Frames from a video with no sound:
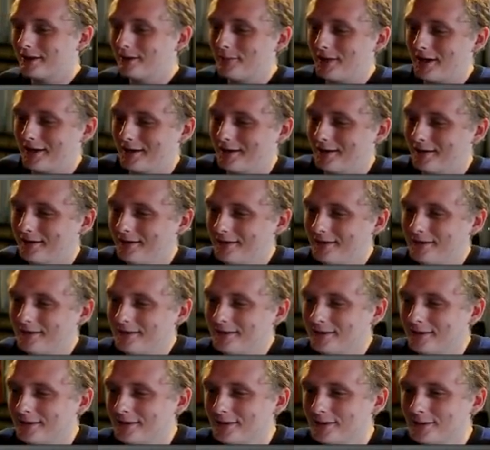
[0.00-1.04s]
Come on.
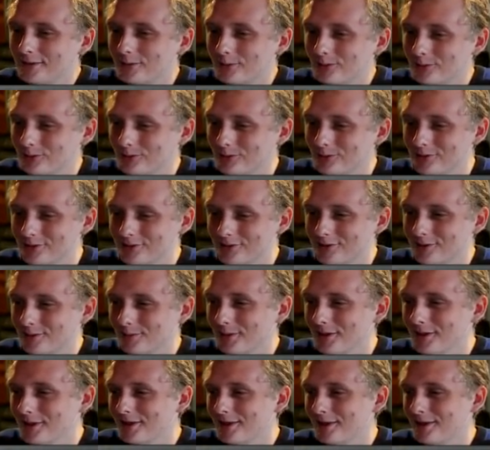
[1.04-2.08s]
Don't do this to
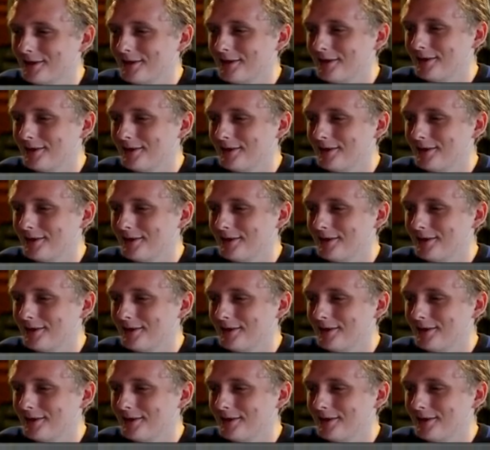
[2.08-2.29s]
me.